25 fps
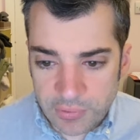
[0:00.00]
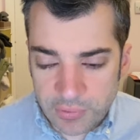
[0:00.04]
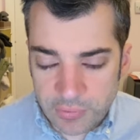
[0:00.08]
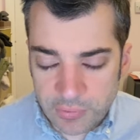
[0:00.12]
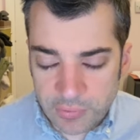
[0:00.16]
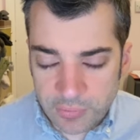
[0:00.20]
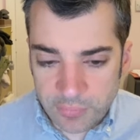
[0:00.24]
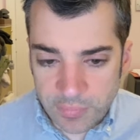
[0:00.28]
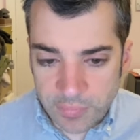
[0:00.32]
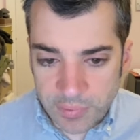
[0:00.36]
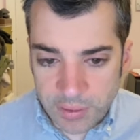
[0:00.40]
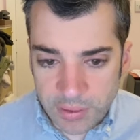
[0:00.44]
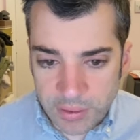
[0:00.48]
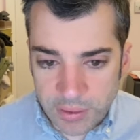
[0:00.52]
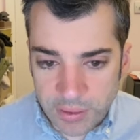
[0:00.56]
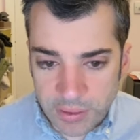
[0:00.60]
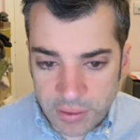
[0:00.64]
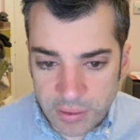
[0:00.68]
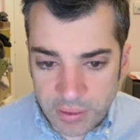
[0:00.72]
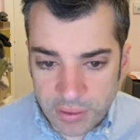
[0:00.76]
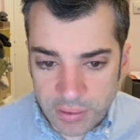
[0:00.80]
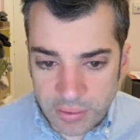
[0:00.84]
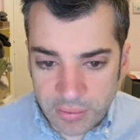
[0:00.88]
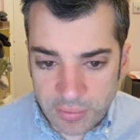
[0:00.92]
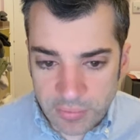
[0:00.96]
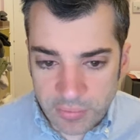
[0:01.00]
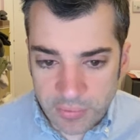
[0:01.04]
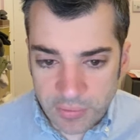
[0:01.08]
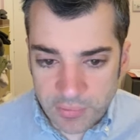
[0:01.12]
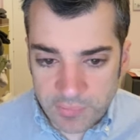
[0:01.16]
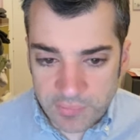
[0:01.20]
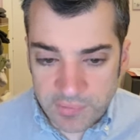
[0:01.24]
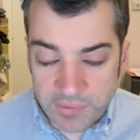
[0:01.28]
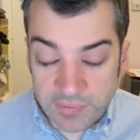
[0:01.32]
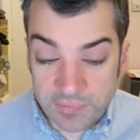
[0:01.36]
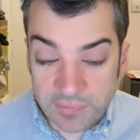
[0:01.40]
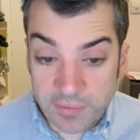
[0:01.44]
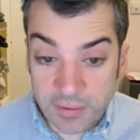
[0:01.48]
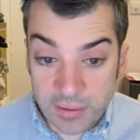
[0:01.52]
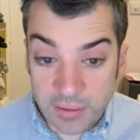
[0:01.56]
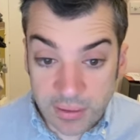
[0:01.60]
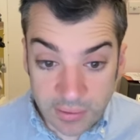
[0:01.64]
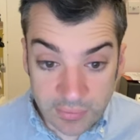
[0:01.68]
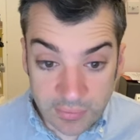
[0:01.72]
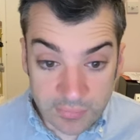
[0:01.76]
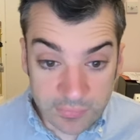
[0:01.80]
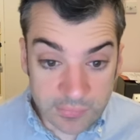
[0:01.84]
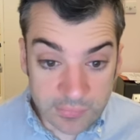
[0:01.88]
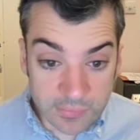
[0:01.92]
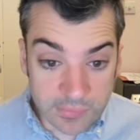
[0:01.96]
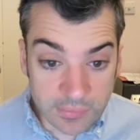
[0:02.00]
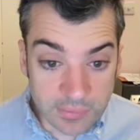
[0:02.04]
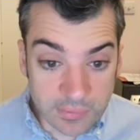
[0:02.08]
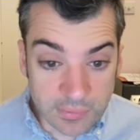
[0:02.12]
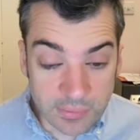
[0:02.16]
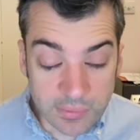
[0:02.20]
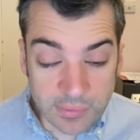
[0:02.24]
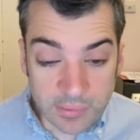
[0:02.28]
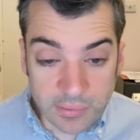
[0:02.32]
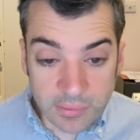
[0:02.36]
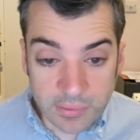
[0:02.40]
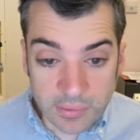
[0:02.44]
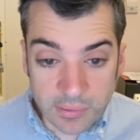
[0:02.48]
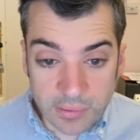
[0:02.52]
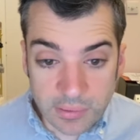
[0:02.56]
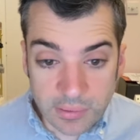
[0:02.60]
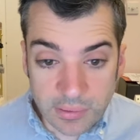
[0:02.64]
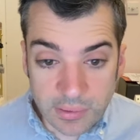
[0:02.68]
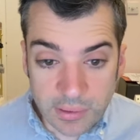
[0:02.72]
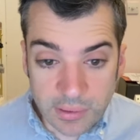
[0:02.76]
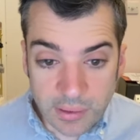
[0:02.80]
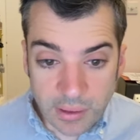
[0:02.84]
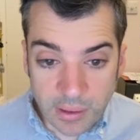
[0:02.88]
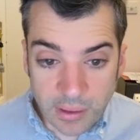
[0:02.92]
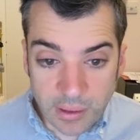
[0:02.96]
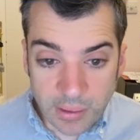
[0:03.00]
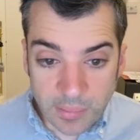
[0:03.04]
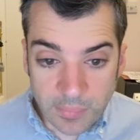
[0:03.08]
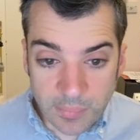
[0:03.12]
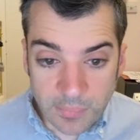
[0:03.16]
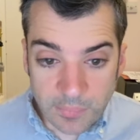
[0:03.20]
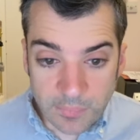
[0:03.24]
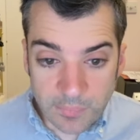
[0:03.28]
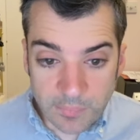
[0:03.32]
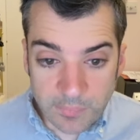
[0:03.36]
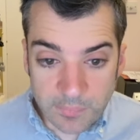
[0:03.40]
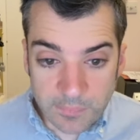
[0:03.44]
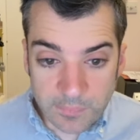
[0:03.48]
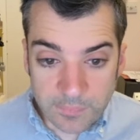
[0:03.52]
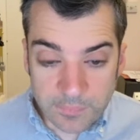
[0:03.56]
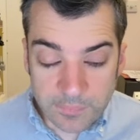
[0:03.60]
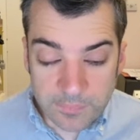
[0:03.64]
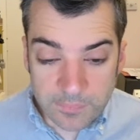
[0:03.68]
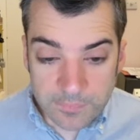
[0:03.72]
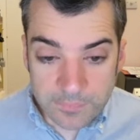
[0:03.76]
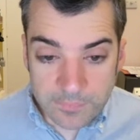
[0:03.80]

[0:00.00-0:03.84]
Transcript: could be the DTs. Um,